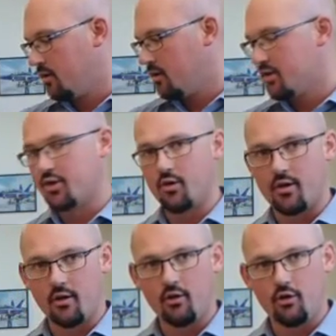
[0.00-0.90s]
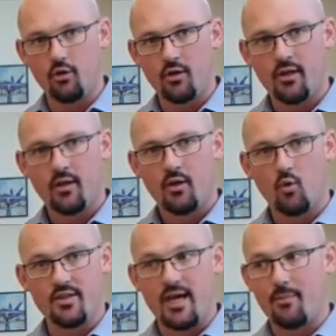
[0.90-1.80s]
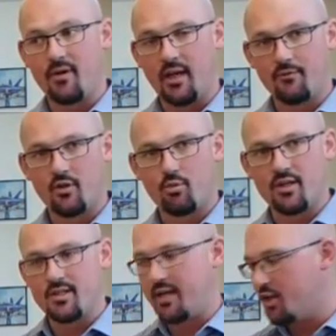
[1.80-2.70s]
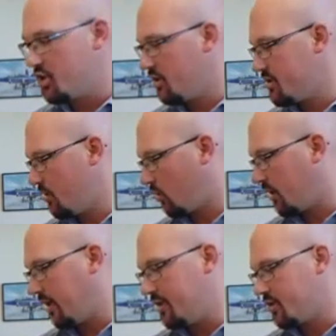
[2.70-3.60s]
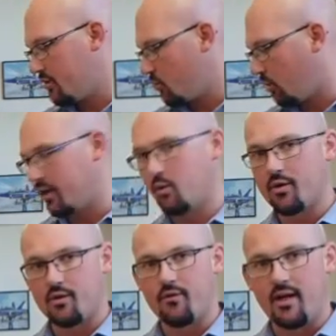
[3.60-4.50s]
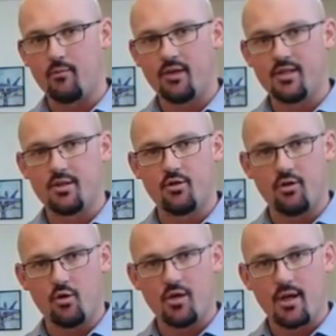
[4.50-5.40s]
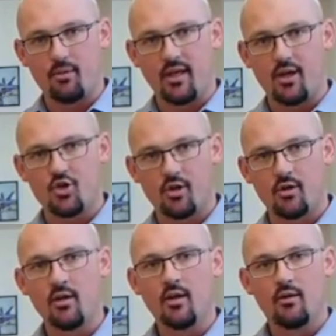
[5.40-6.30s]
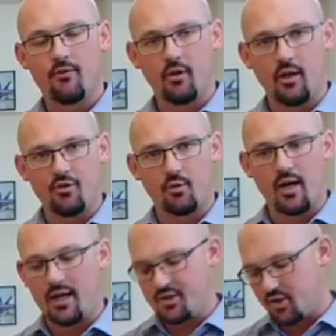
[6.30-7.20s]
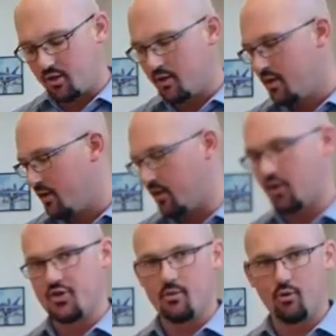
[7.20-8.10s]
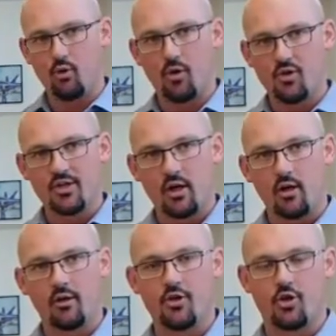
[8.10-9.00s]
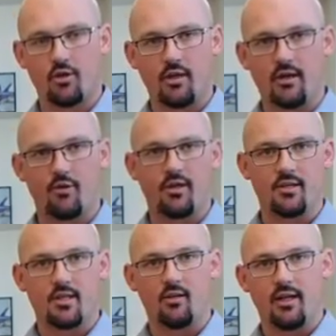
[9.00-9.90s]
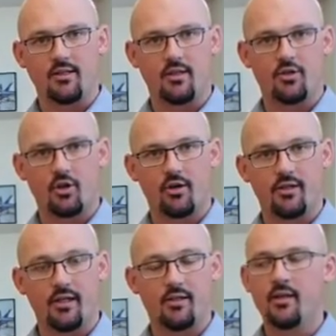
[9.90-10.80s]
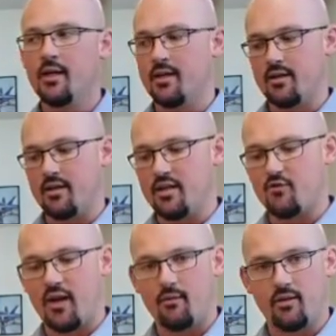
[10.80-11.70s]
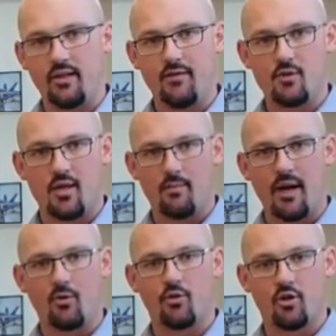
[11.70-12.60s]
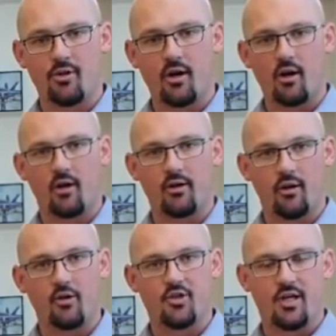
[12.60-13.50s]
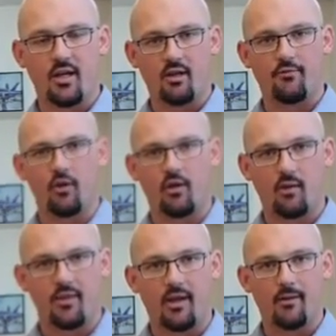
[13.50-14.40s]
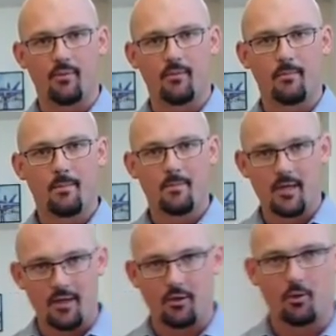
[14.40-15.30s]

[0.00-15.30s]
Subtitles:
So to conclude, what's happening after the presentation is the organizer is working with the families to do the youth application, filling out the roster, and also the blue postcard, ensuring that everything is collected and turned in, and that each family leaves with that Pinewood Derby car and an understanding of fall Cub Camp. Thank you.